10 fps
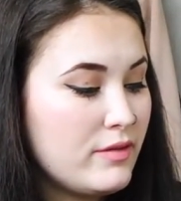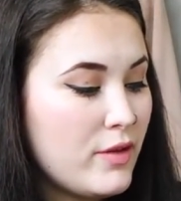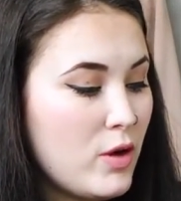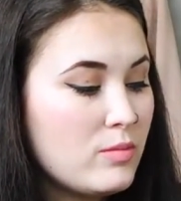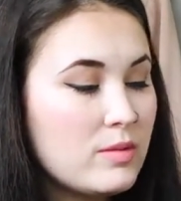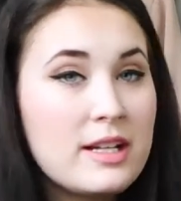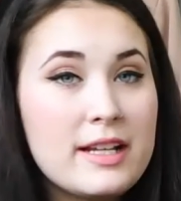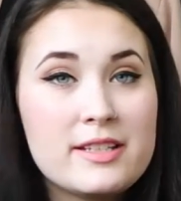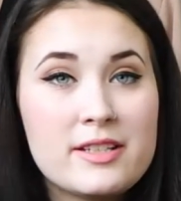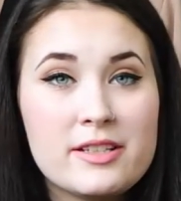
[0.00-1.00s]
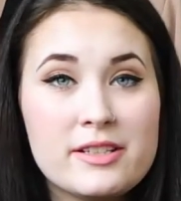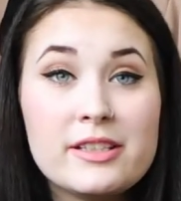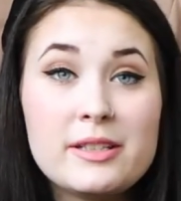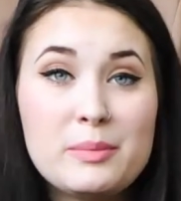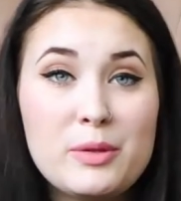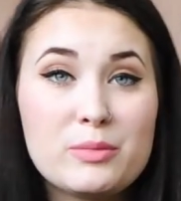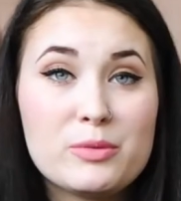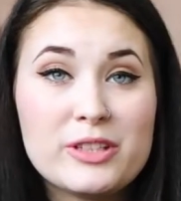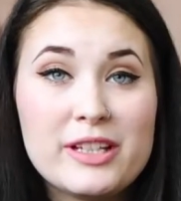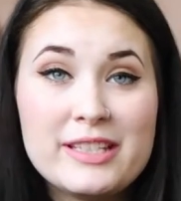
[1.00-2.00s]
foam cleanser Pokemon